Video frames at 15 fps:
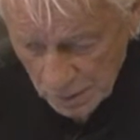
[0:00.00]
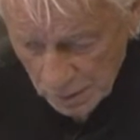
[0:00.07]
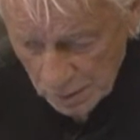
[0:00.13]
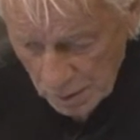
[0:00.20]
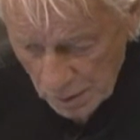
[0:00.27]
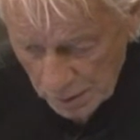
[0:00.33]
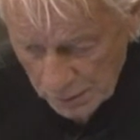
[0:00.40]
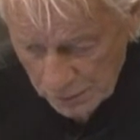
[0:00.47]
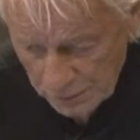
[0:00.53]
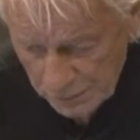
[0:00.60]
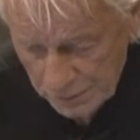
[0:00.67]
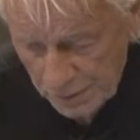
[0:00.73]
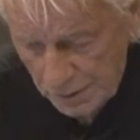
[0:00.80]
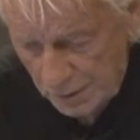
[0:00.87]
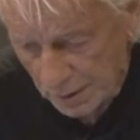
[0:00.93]
Line
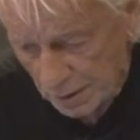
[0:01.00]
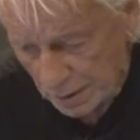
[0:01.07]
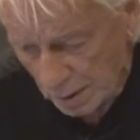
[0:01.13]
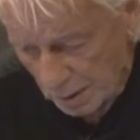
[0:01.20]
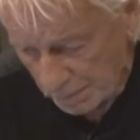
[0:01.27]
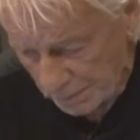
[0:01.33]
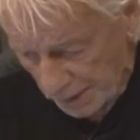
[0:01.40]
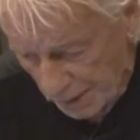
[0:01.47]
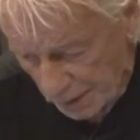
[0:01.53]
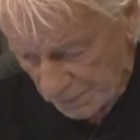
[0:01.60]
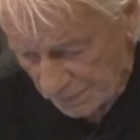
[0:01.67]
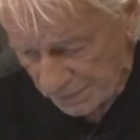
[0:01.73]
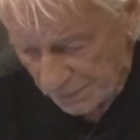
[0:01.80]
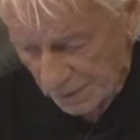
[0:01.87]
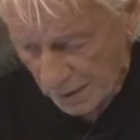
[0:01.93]
3, page
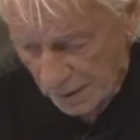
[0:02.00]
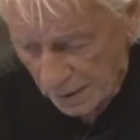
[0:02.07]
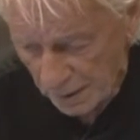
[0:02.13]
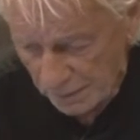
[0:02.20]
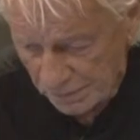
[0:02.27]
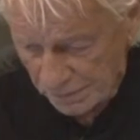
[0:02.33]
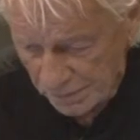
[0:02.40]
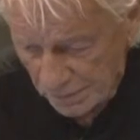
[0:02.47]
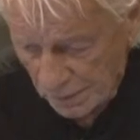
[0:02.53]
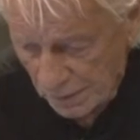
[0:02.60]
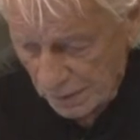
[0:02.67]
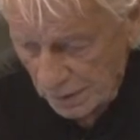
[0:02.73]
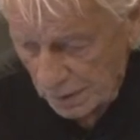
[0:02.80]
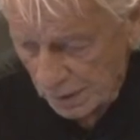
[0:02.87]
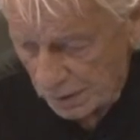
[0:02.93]
5
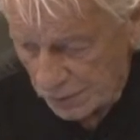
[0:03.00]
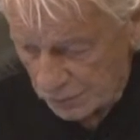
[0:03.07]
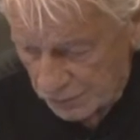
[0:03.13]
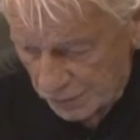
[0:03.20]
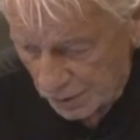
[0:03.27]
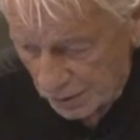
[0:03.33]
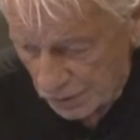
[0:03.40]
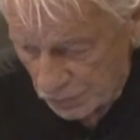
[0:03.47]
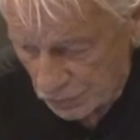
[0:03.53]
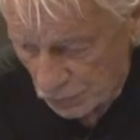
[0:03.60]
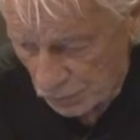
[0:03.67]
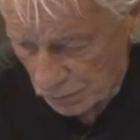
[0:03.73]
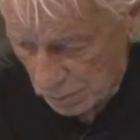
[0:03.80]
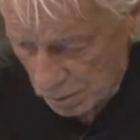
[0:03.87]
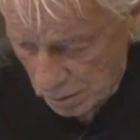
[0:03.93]
in the stick control
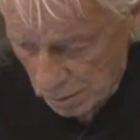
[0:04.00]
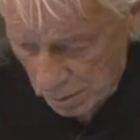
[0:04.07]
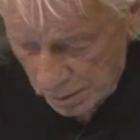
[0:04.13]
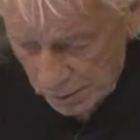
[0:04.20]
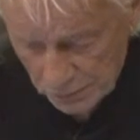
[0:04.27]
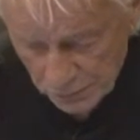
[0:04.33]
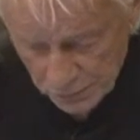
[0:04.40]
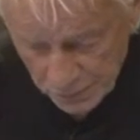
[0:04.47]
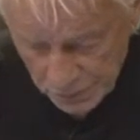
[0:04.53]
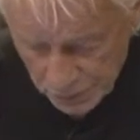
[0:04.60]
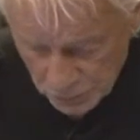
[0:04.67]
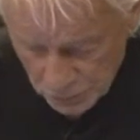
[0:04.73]
book, line 3 is